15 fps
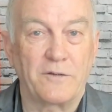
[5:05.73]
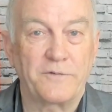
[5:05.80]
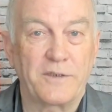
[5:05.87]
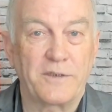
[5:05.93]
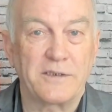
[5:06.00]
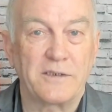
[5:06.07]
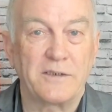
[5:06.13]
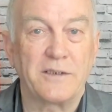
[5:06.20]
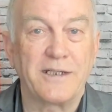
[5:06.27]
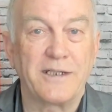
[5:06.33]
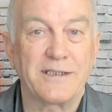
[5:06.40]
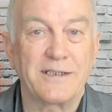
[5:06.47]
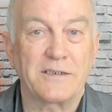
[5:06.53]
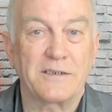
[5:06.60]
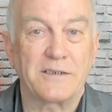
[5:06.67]
Doesn't
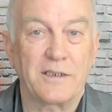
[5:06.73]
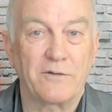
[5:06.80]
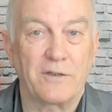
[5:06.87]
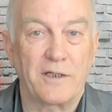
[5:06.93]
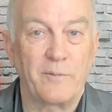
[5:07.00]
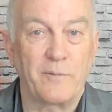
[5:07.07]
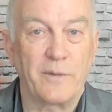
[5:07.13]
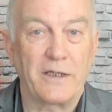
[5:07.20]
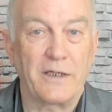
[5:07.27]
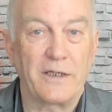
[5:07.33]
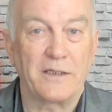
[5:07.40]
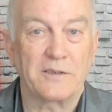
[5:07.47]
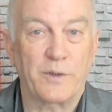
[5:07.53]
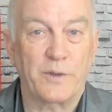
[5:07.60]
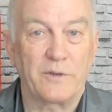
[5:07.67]
necessarily mean
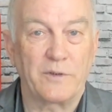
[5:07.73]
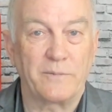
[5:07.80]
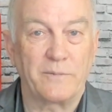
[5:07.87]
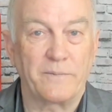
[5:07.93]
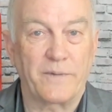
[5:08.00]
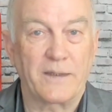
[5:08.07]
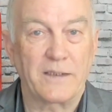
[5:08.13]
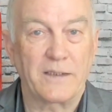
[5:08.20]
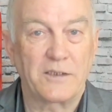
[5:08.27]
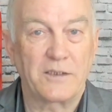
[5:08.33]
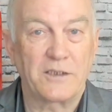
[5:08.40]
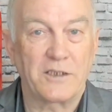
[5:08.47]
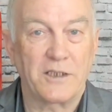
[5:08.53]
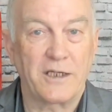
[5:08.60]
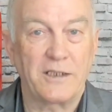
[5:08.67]
there's a problem.
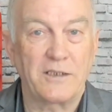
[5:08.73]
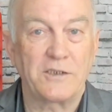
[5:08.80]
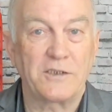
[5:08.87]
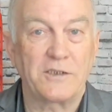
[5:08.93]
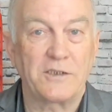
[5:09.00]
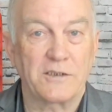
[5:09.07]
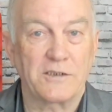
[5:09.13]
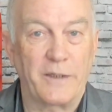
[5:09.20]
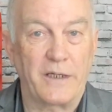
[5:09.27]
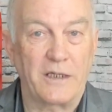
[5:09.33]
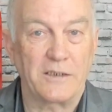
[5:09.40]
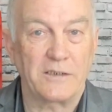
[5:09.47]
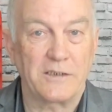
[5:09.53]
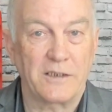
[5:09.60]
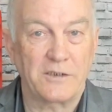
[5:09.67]
Change just
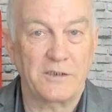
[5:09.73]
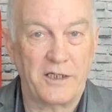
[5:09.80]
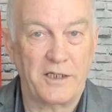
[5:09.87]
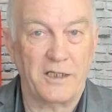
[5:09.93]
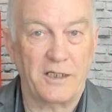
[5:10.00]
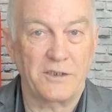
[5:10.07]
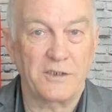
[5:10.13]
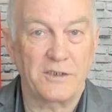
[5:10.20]
means there's change.